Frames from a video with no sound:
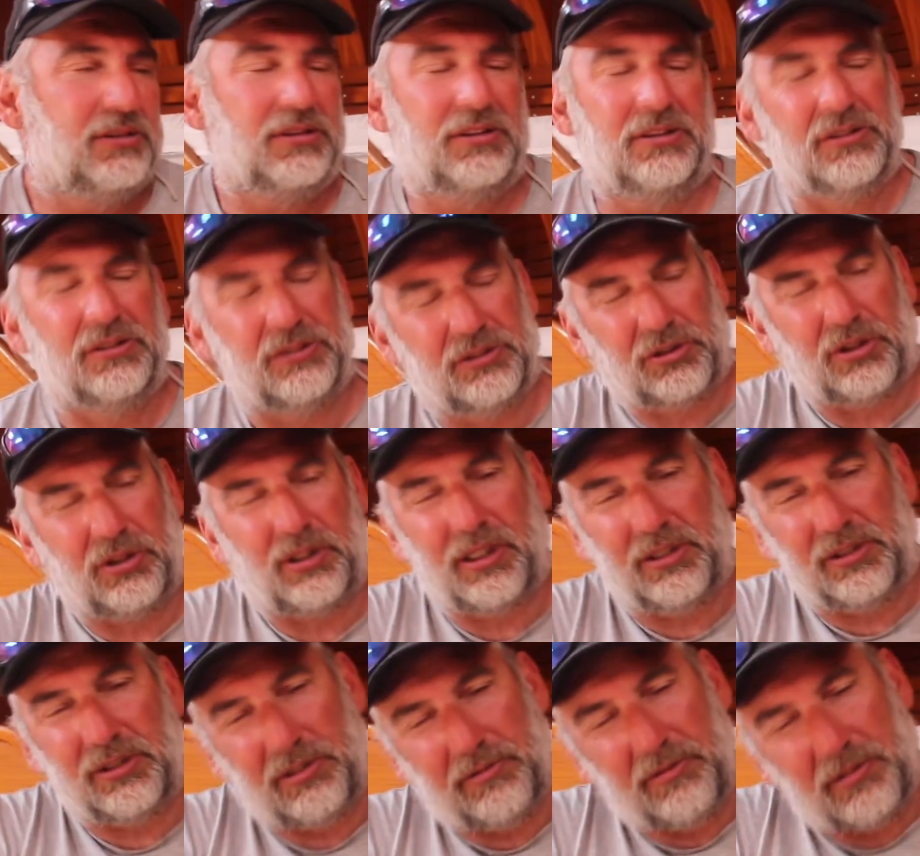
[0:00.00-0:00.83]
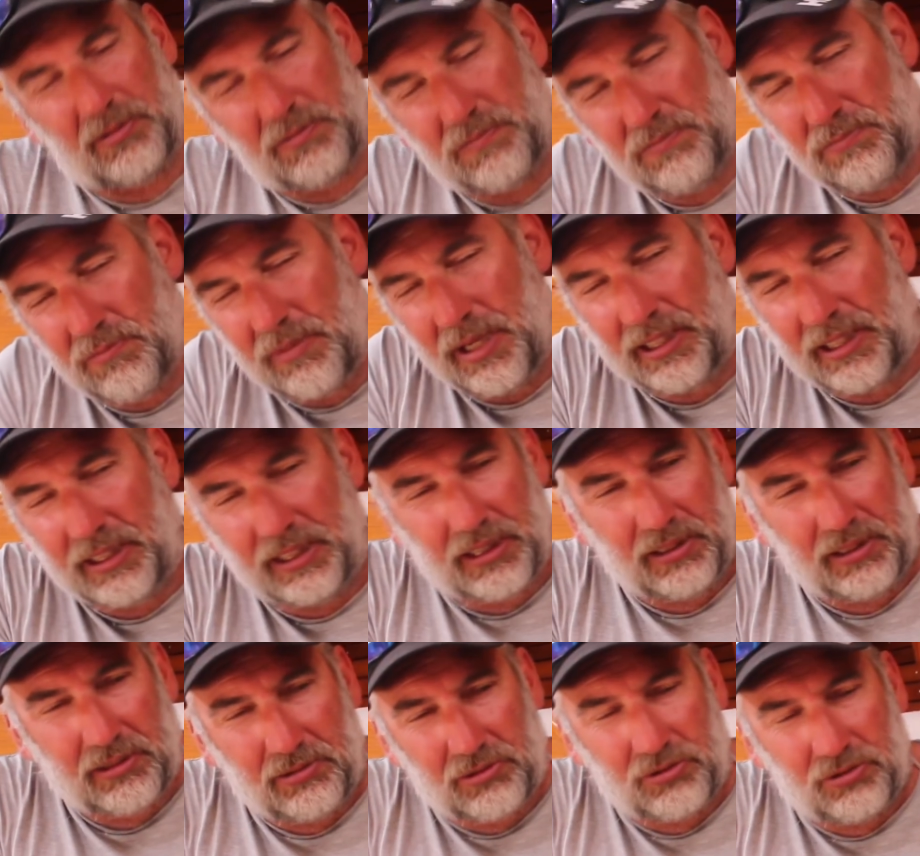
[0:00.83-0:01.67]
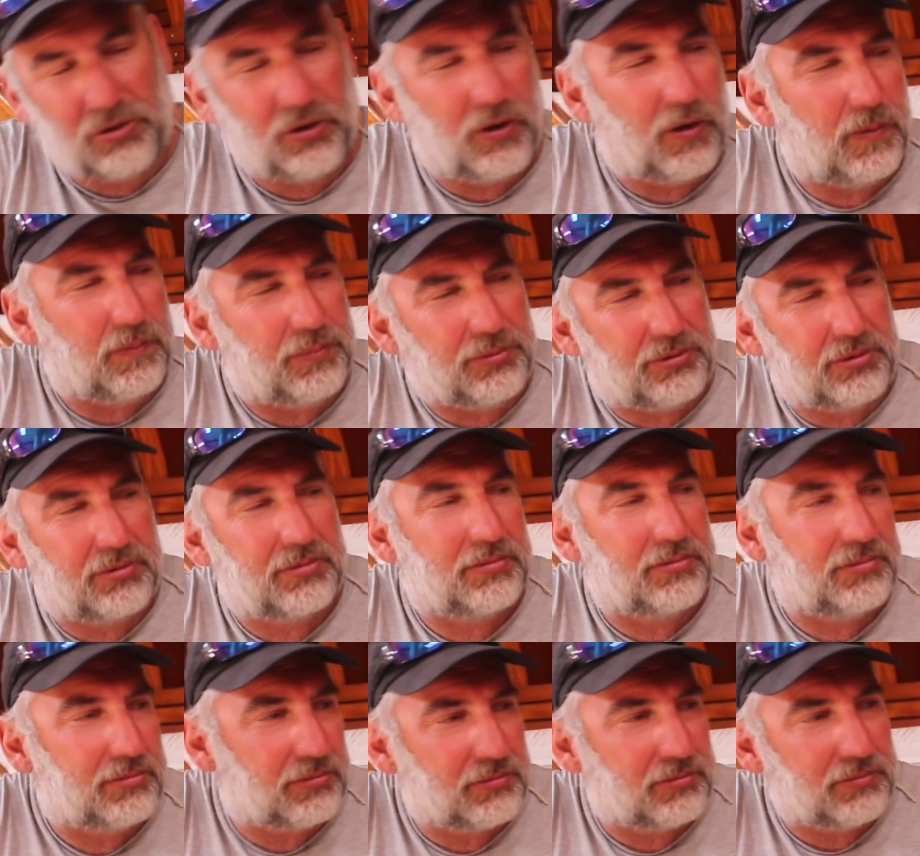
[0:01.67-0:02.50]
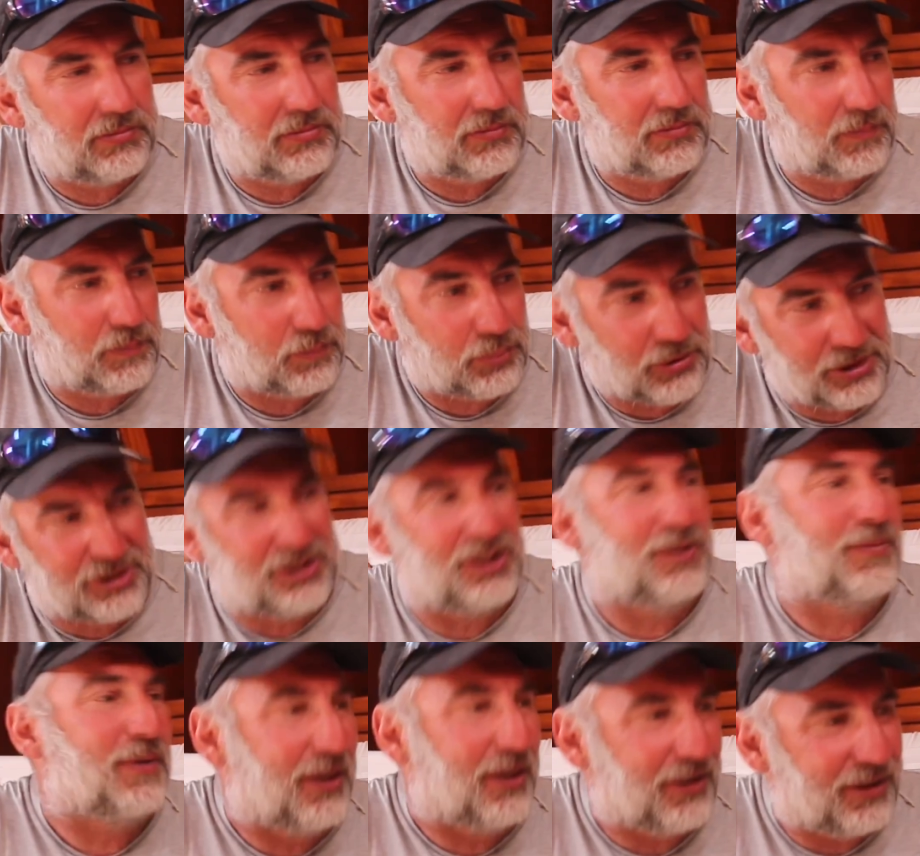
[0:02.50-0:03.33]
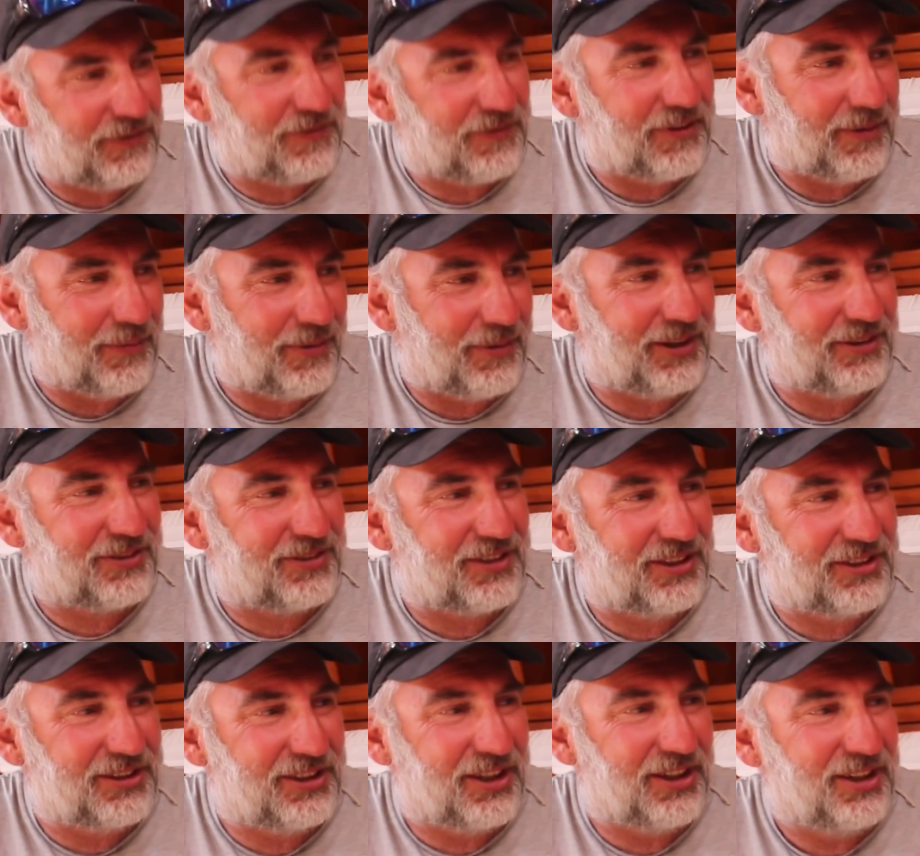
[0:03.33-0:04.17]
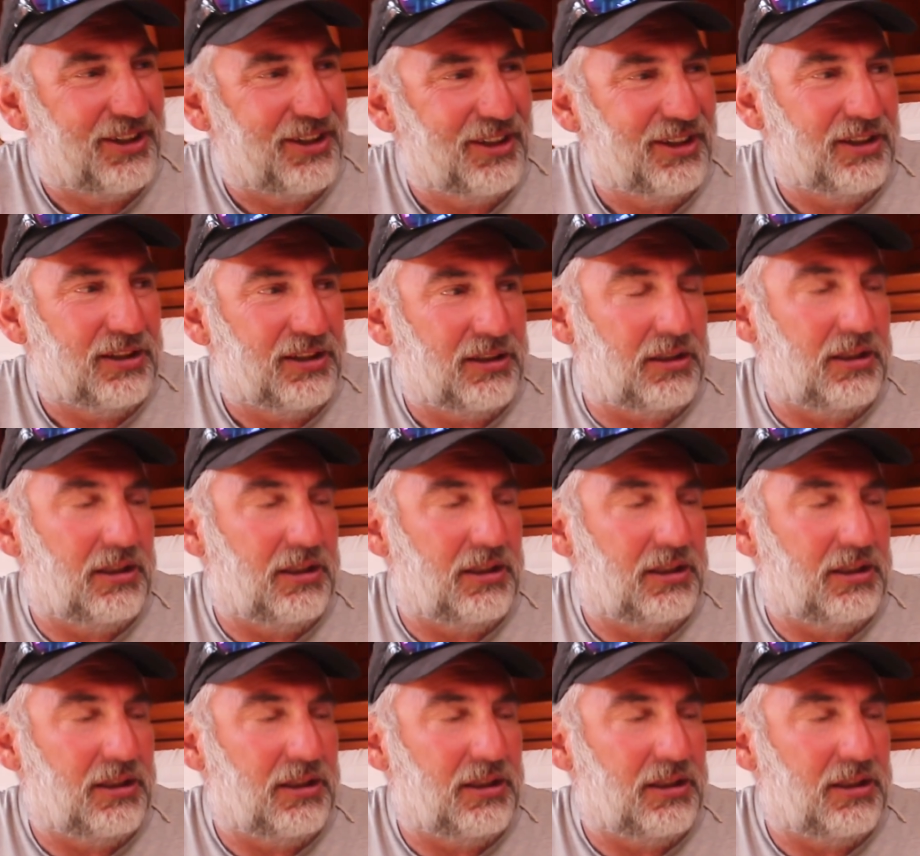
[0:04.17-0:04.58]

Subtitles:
can try and do as many jobs pretty well, if that makes sense.